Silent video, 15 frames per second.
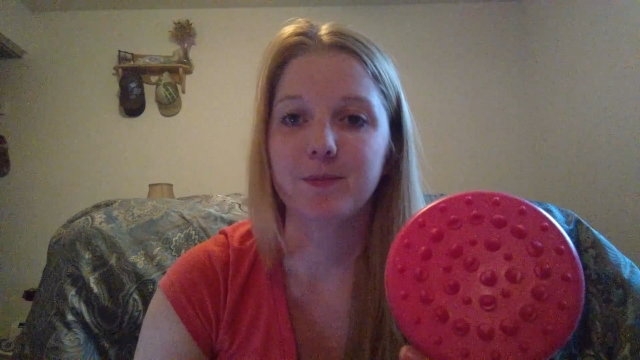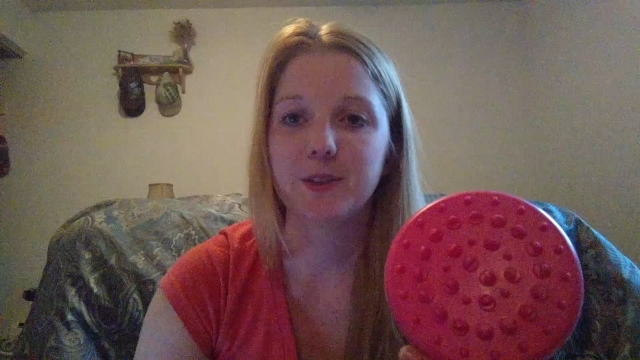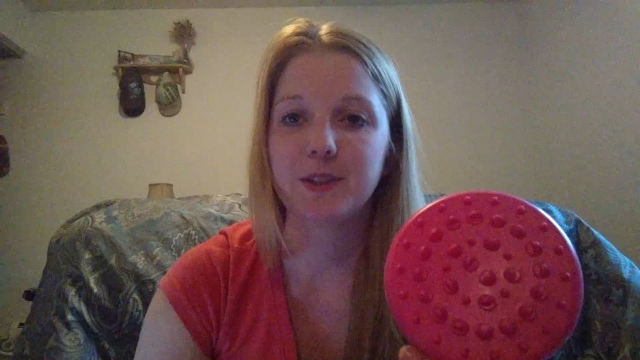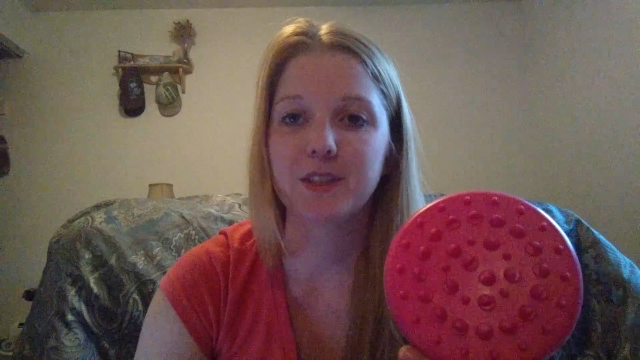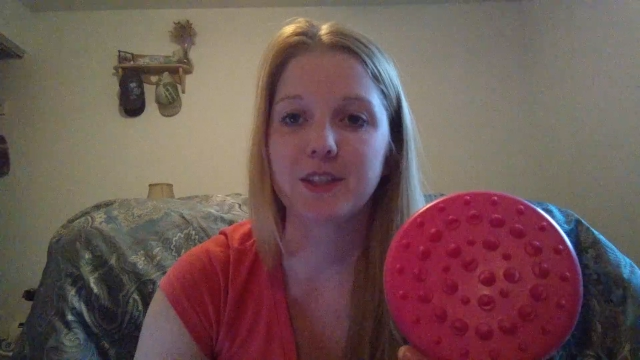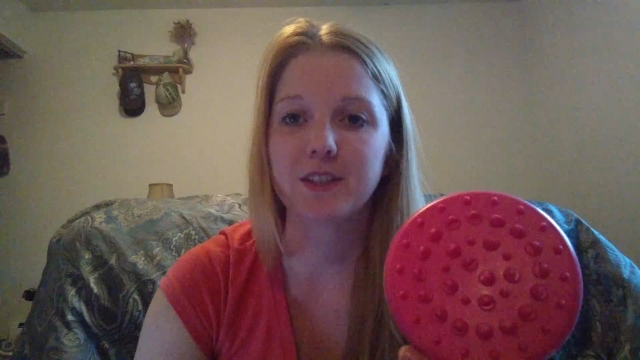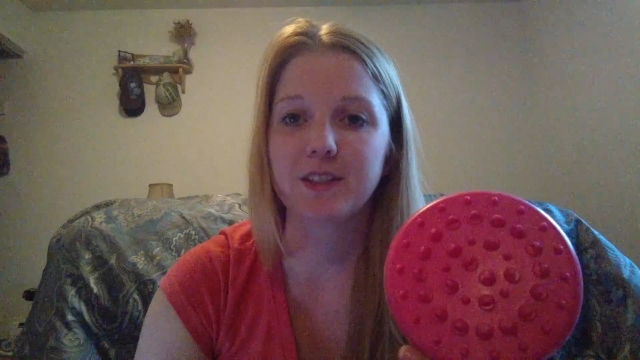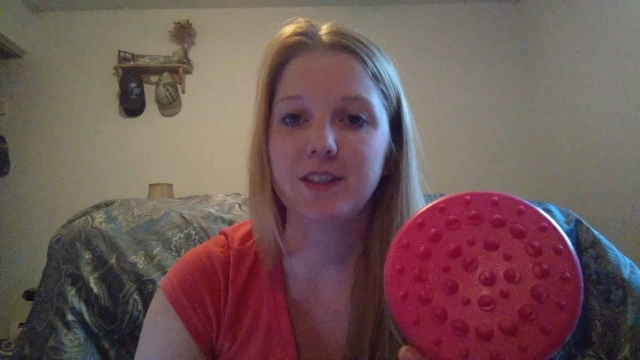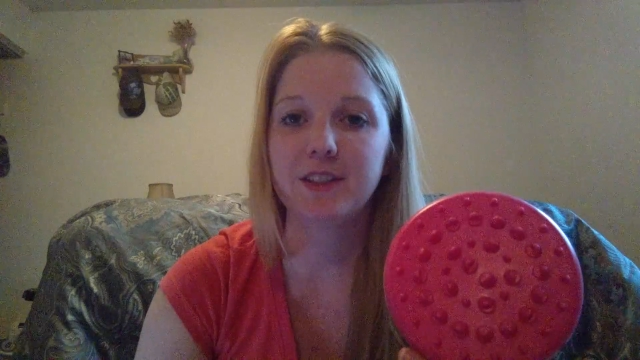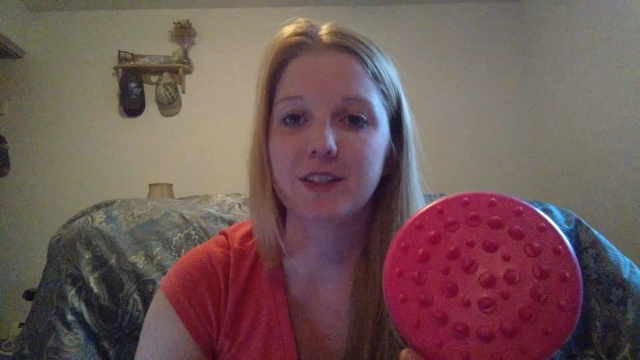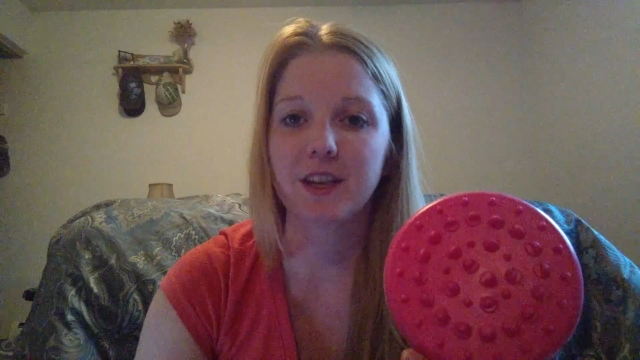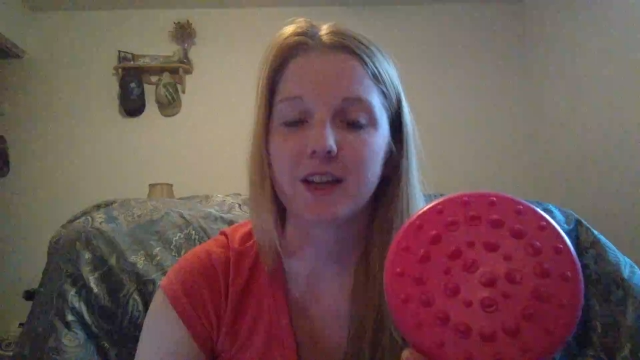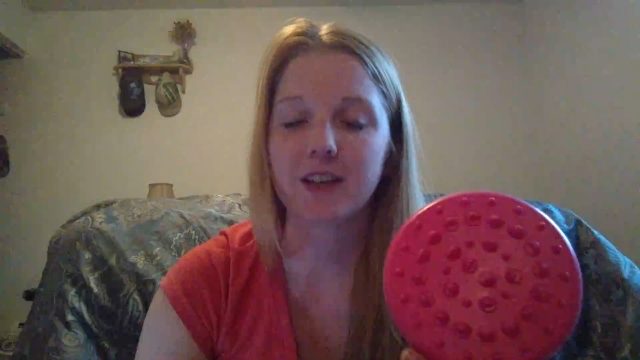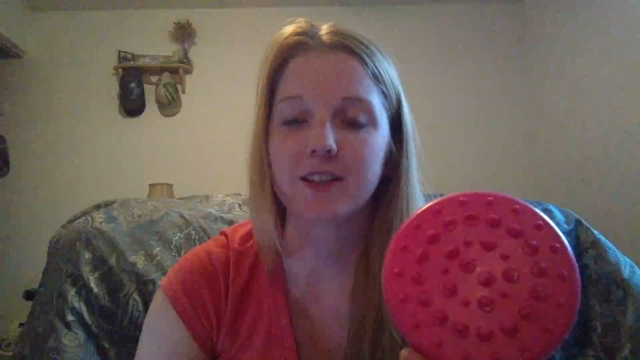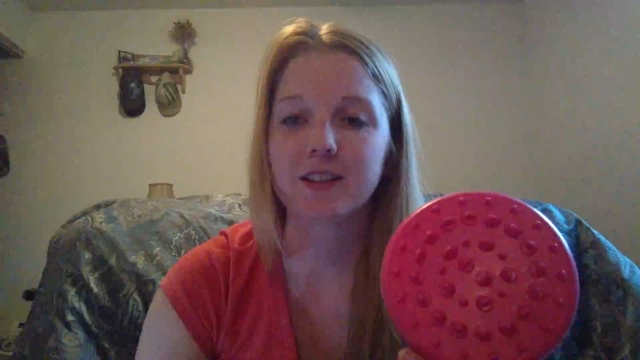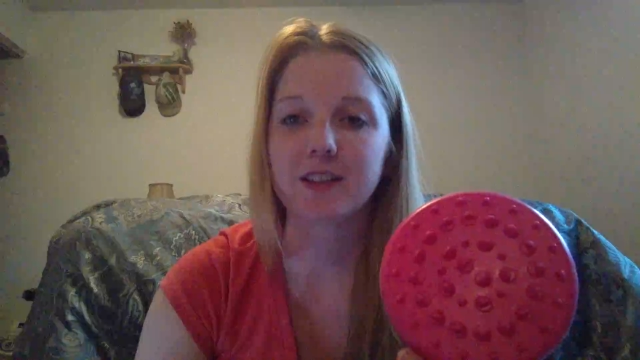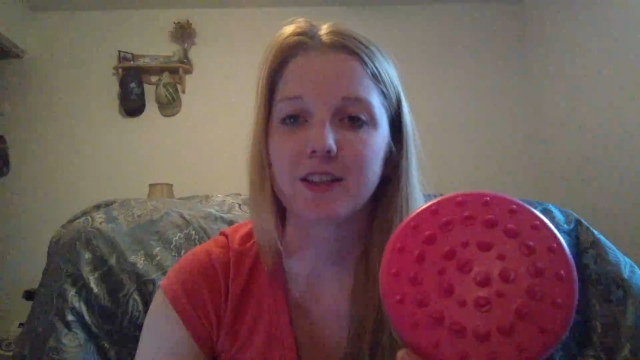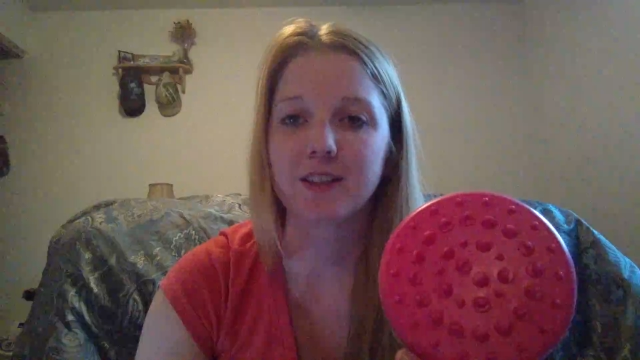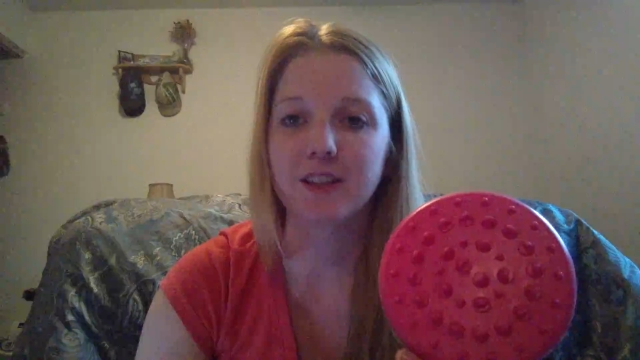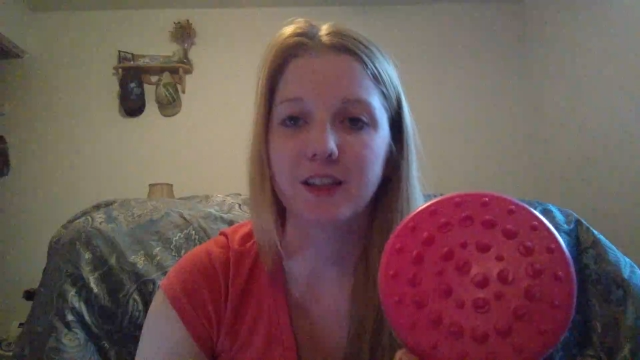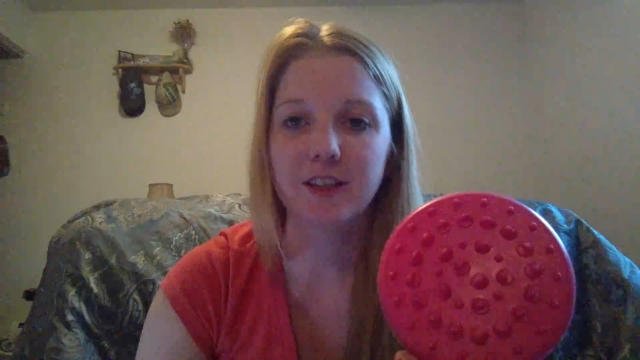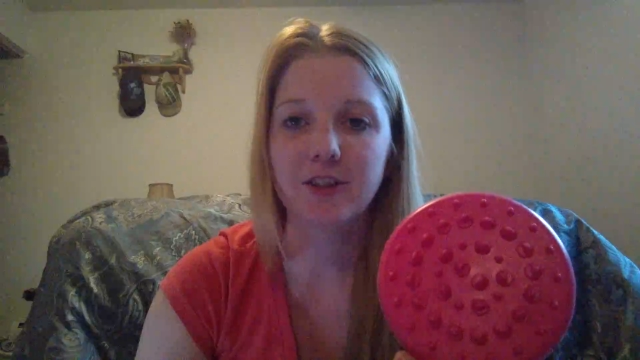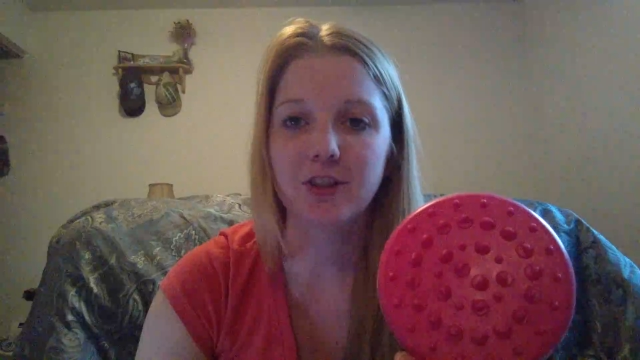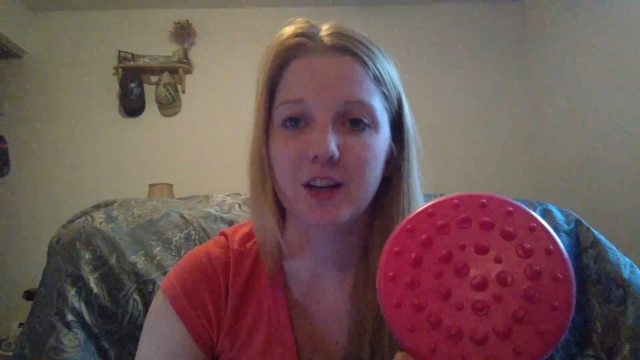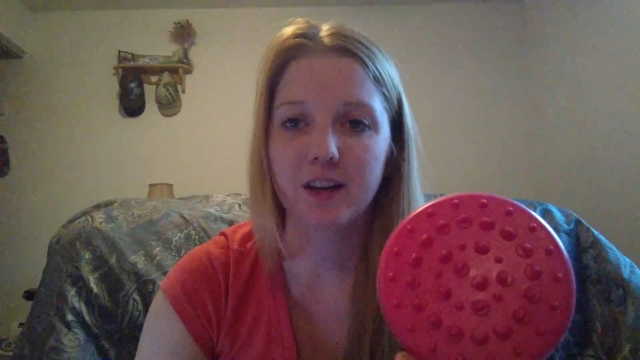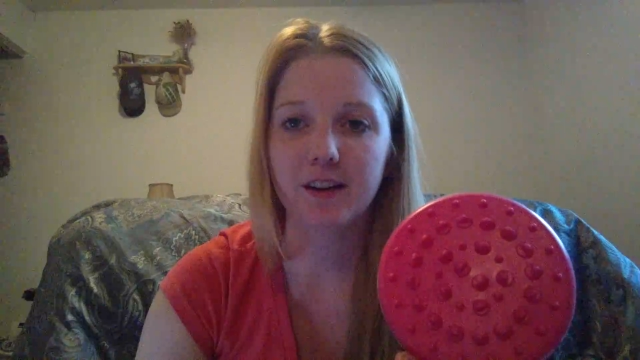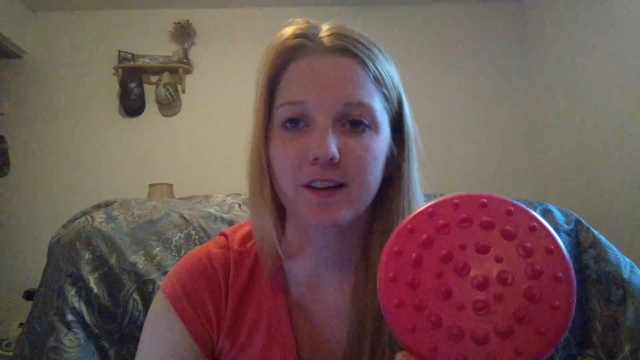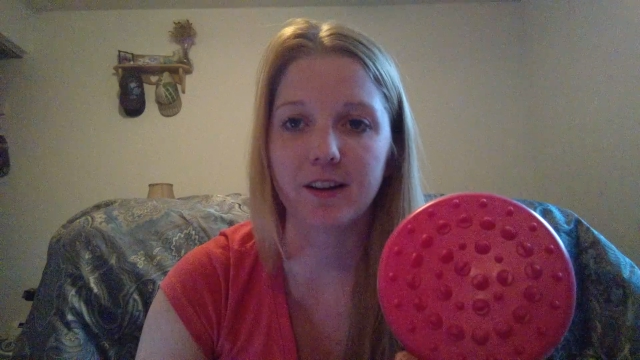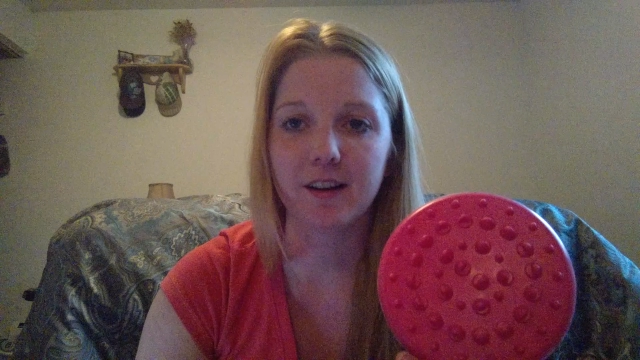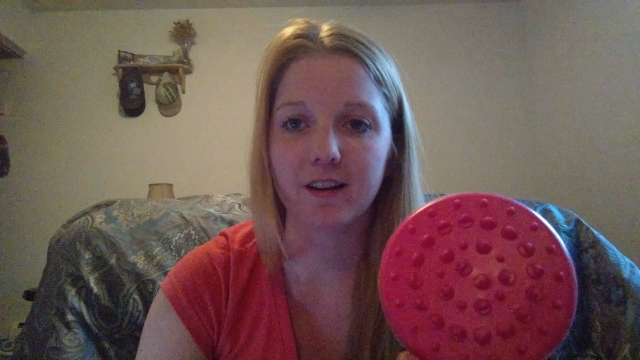60 seconds on each
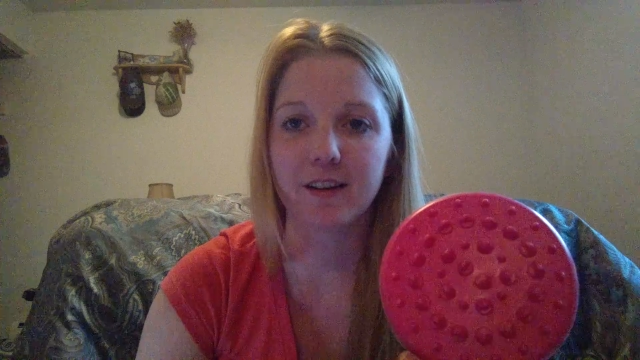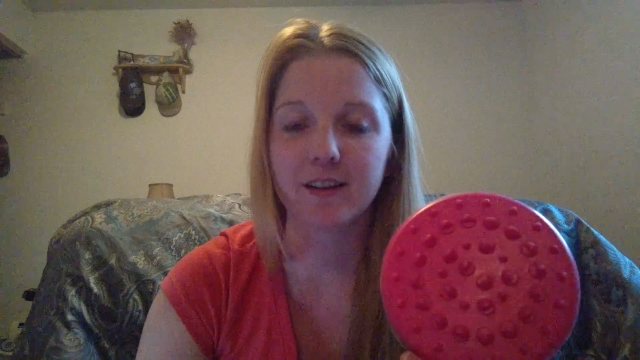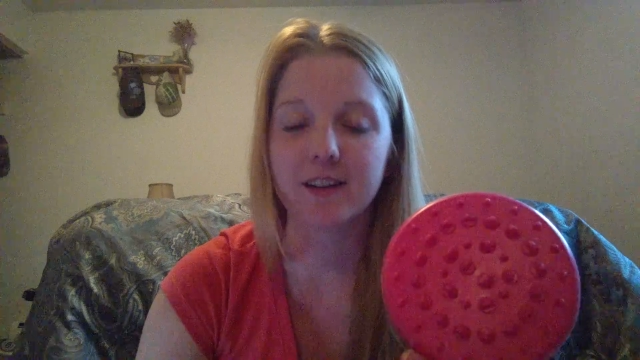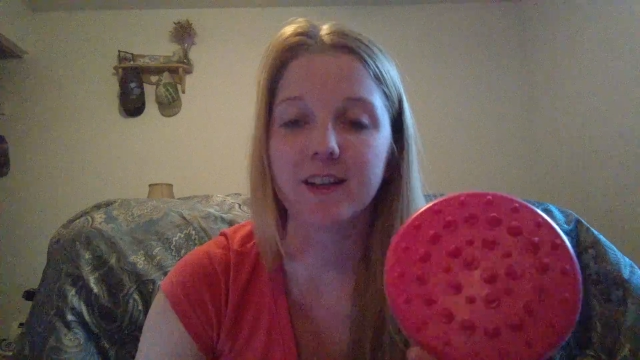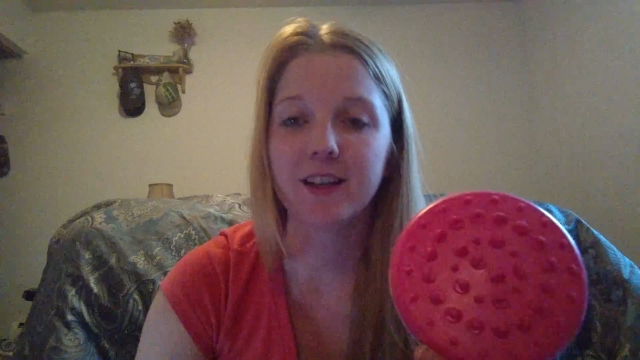area,